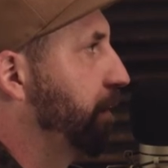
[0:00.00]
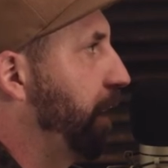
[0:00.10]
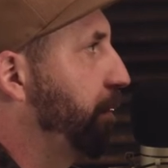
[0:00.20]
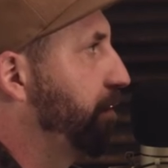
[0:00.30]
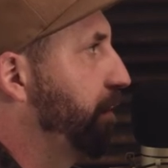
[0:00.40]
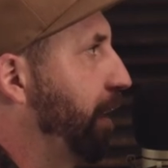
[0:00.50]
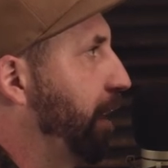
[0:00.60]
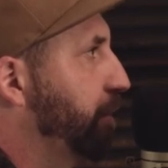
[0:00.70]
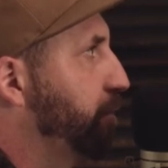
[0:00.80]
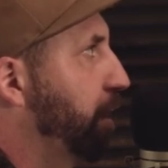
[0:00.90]
I want to figure out how
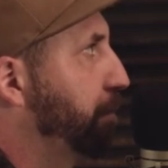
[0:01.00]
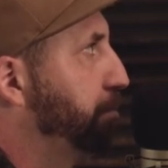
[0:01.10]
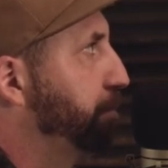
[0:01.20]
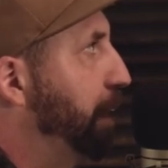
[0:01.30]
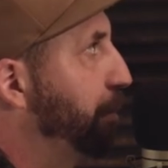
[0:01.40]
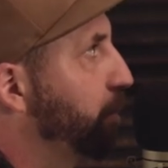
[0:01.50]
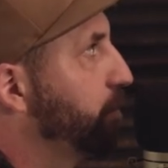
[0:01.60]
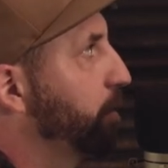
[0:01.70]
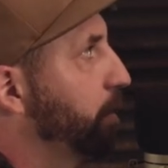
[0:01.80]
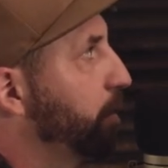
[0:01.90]
to draw people
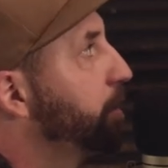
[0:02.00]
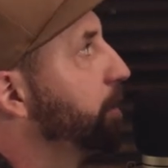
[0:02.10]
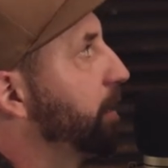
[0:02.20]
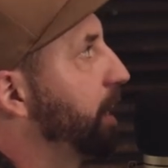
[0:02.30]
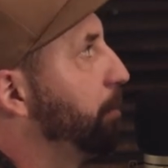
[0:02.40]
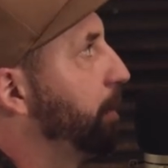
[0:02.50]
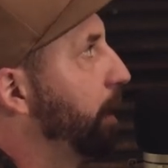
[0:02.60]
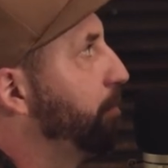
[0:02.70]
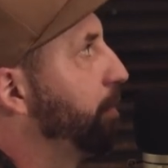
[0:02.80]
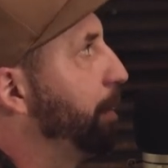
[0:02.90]
so it looks like them
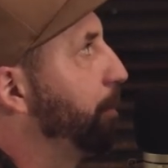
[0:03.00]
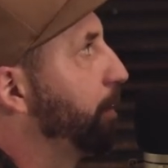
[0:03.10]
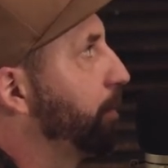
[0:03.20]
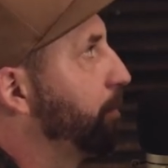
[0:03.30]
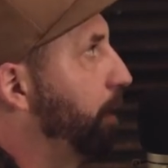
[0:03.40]
enough that people can